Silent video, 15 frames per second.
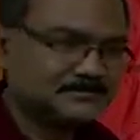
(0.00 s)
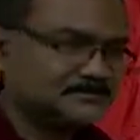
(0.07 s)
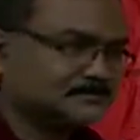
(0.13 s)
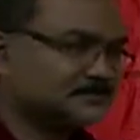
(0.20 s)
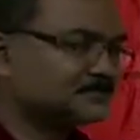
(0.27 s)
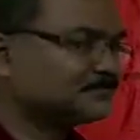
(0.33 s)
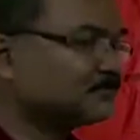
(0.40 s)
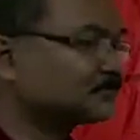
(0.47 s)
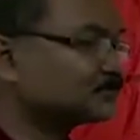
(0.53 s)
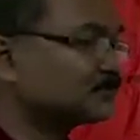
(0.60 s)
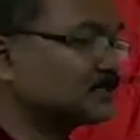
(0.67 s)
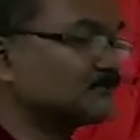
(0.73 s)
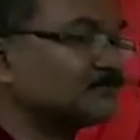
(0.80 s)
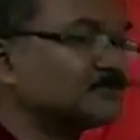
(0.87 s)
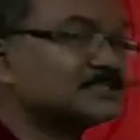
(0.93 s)
This
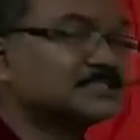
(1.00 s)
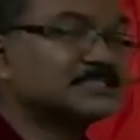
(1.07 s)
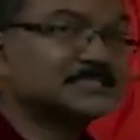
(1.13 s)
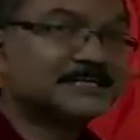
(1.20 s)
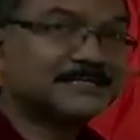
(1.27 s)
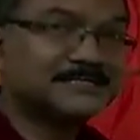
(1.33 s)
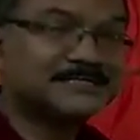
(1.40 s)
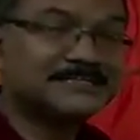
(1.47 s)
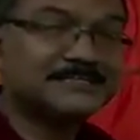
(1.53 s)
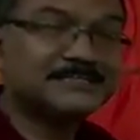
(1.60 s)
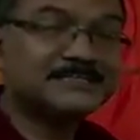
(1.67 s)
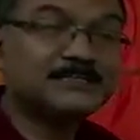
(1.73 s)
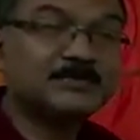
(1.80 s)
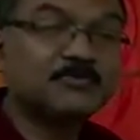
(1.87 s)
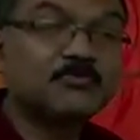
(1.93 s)
photograph was taken
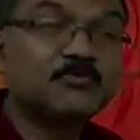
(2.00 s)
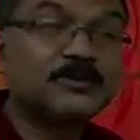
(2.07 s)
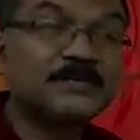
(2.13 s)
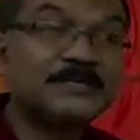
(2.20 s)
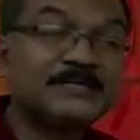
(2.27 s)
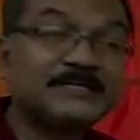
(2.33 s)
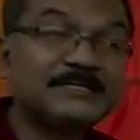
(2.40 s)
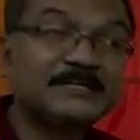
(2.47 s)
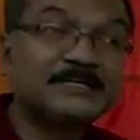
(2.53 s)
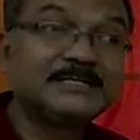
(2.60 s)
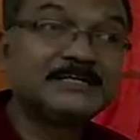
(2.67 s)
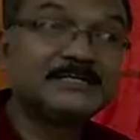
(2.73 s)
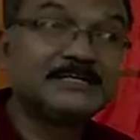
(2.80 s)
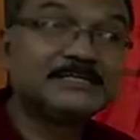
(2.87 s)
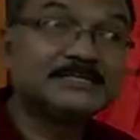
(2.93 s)
when
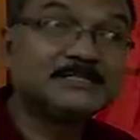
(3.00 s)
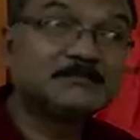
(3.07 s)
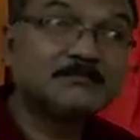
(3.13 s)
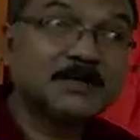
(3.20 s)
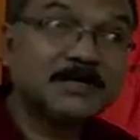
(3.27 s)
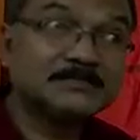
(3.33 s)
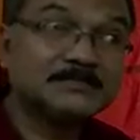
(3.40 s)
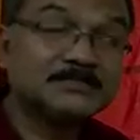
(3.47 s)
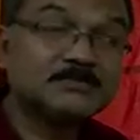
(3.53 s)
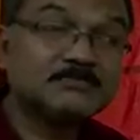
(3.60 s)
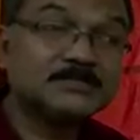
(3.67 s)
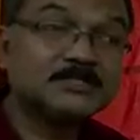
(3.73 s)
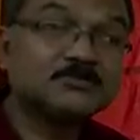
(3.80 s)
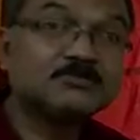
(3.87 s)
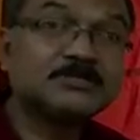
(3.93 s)
his mother
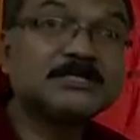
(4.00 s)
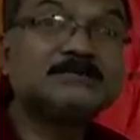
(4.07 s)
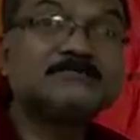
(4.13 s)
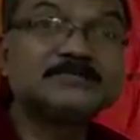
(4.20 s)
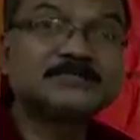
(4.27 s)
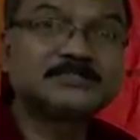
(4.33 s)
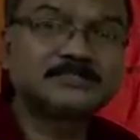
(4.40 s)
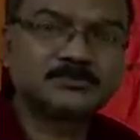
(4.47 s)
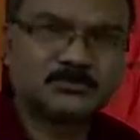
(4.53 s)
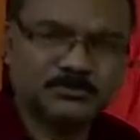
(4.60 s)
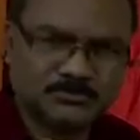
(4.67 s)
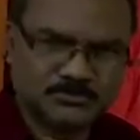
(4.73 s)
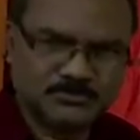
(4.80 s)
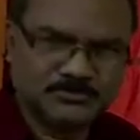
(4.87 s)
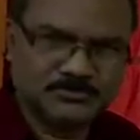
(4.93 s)
was 12 years
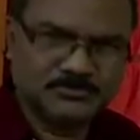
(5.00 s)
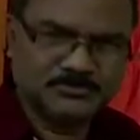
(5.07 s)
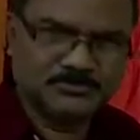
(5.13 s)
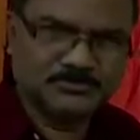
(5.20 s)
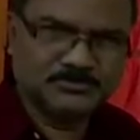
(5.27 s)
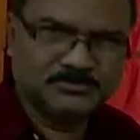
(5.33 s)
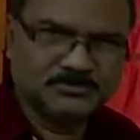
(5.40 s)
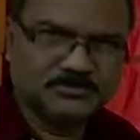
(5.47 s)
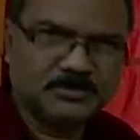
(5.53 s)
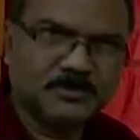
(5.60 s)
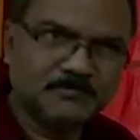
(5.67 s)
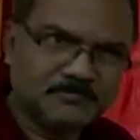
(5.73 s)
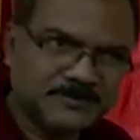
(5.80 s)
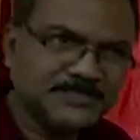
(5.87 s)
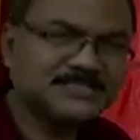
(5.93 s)
old.
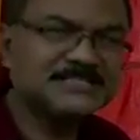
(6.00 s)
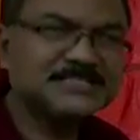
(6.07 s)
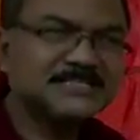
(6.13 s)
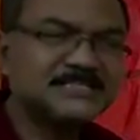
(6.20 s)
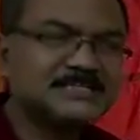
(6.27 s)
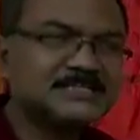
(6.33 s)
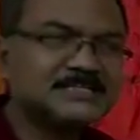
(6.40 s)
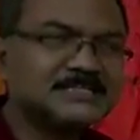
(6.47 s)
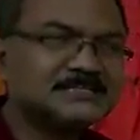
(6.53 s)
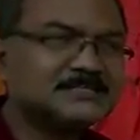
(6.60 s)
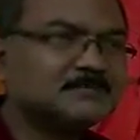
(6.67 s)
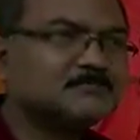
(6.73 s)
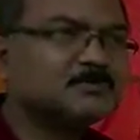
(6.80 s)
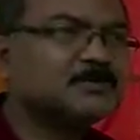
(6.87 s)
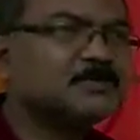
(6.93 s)
Obviously, the
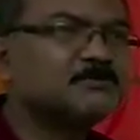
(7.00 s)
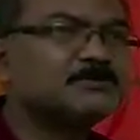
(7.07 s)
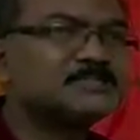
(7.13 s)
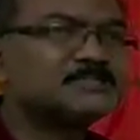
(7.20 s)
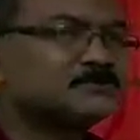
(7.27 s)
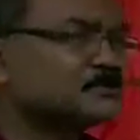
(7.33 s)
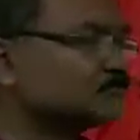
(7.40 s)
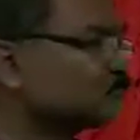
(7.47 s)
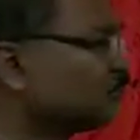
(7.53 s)
poet was not